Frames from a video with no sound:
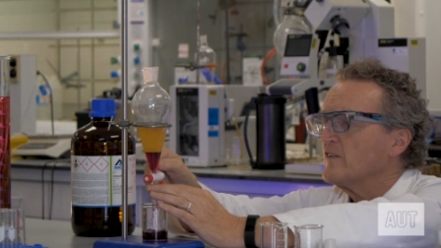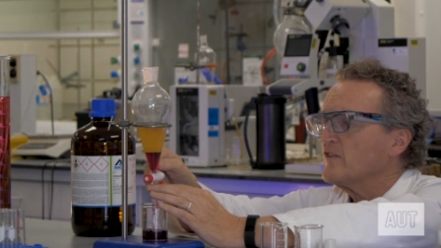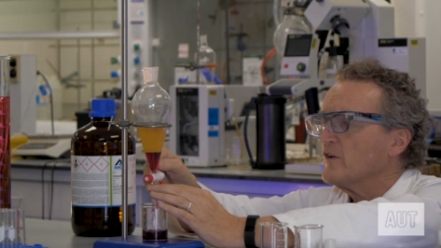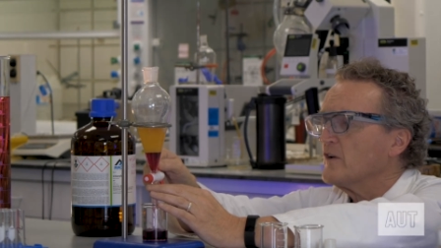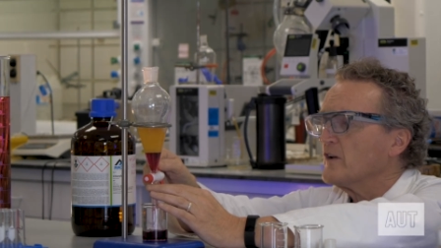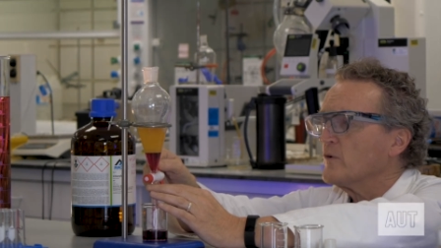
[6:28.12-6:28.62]

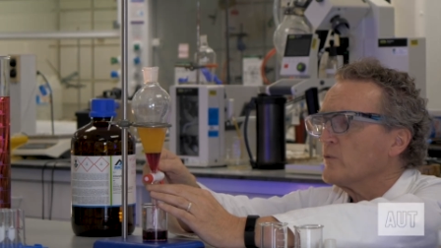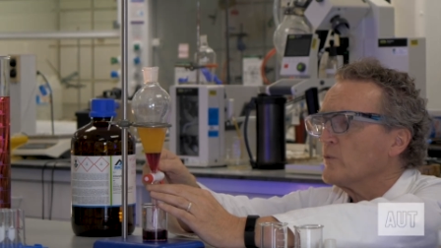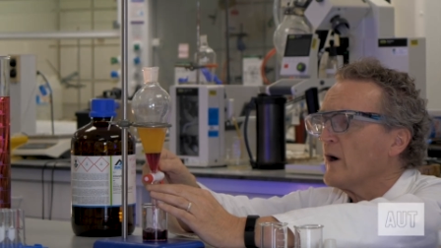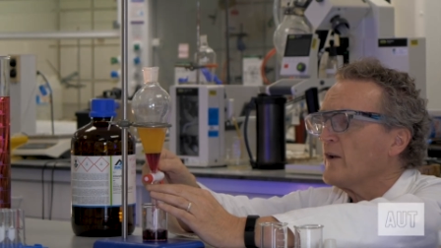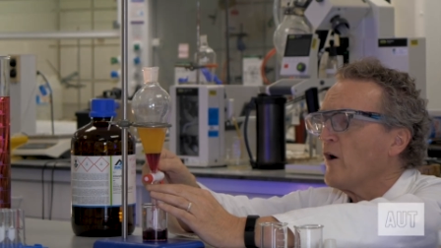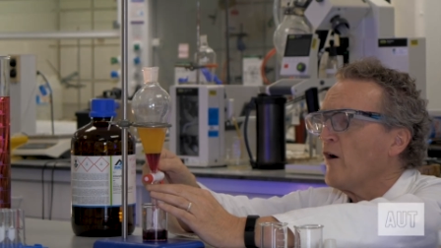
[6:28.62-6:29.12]
so you can
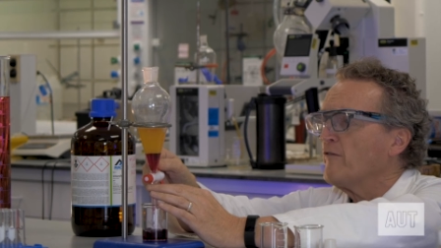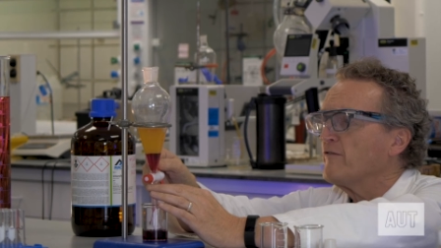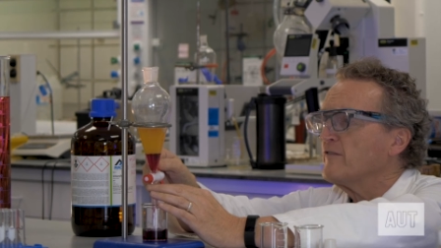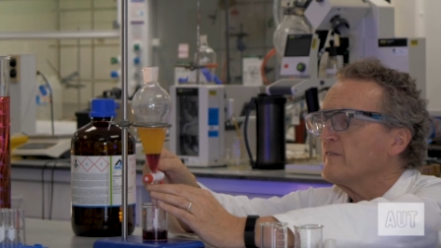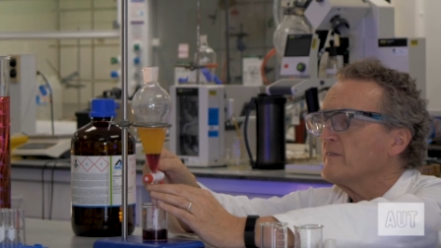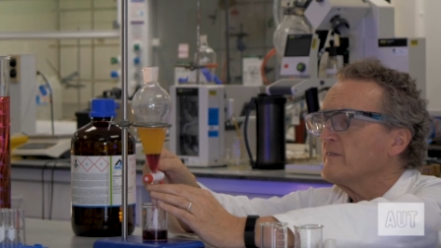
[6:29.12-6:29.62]
run
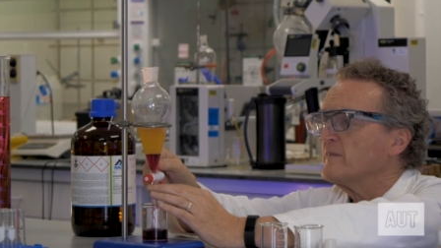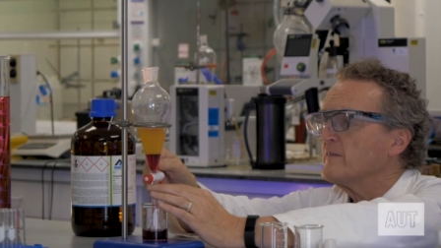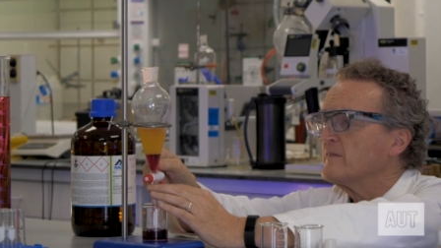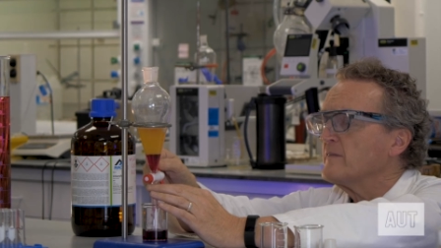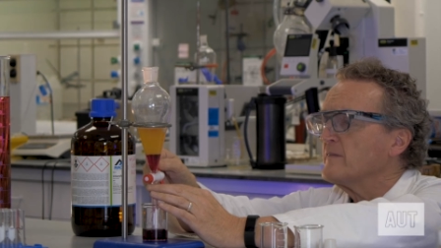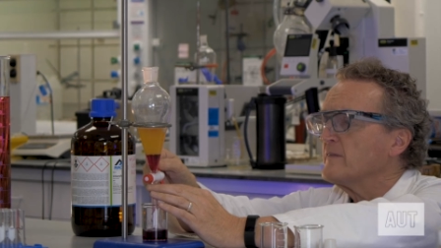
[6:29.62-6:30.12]
off
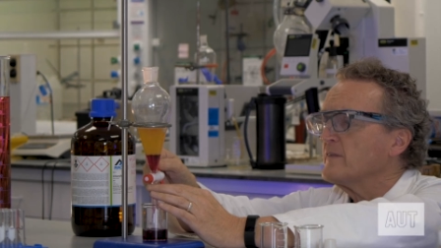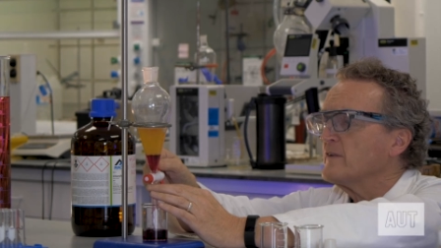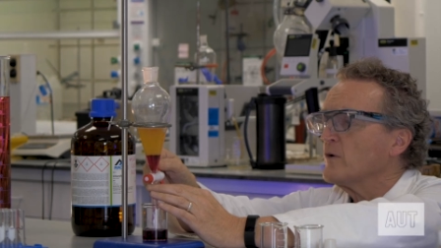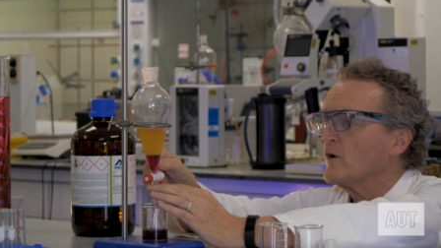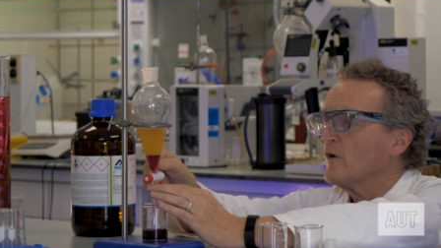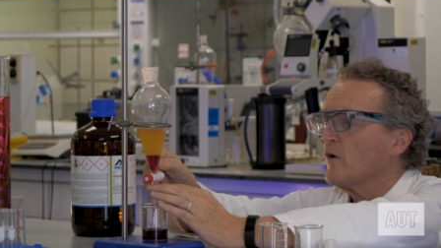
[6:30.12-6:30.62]

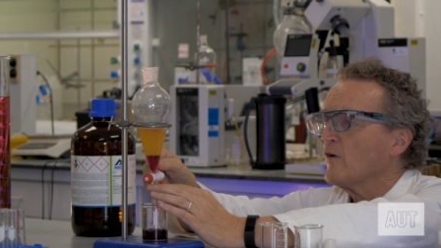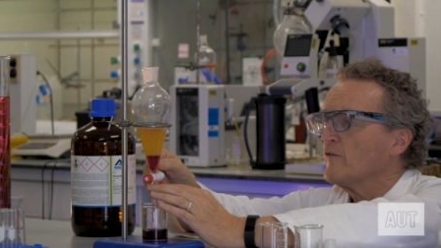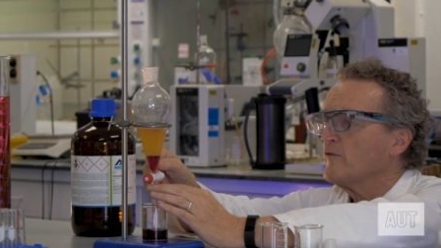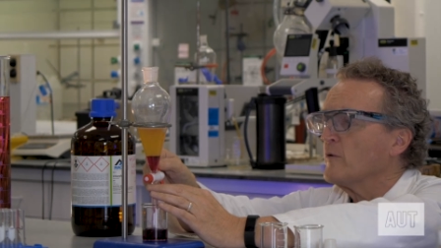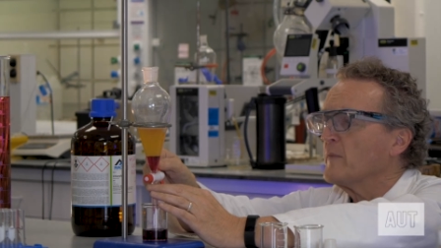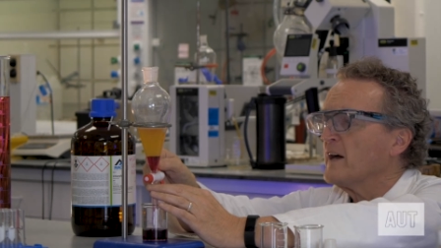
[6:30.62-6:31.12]
your
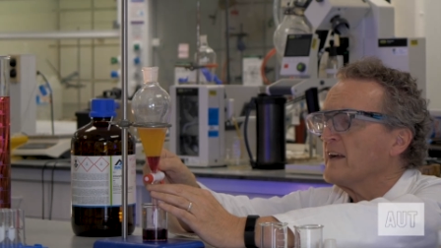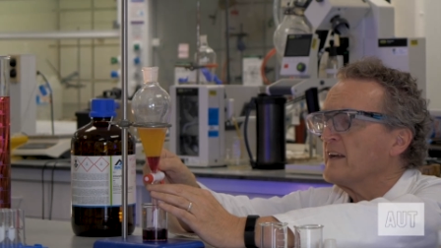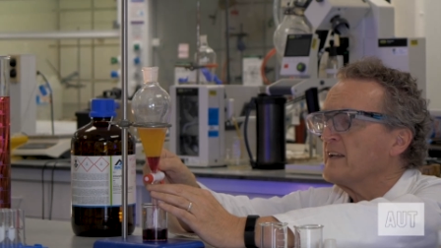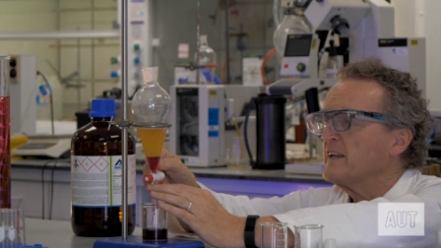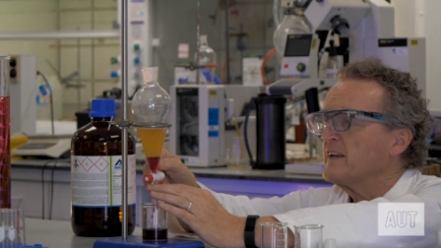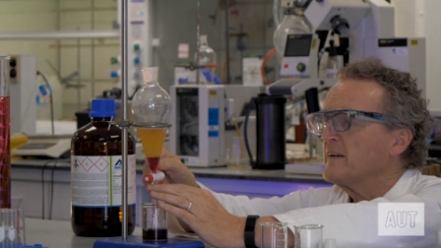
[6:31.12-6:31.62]
chloroform
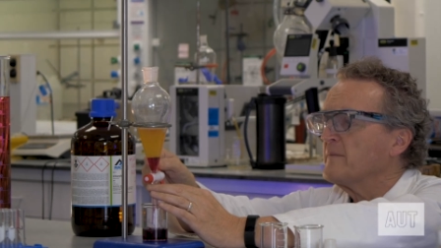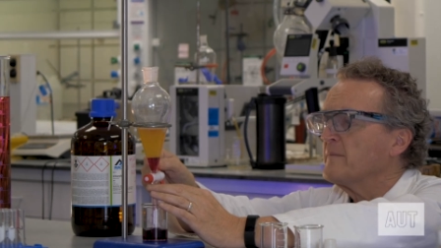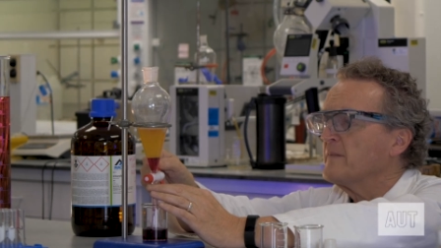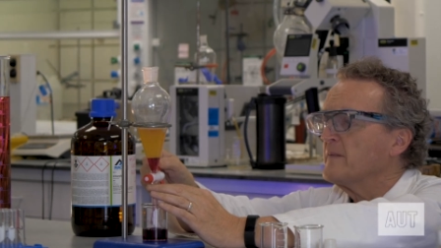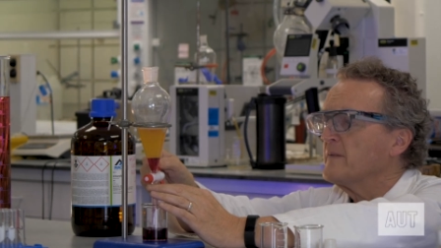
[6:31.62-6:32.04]
layer here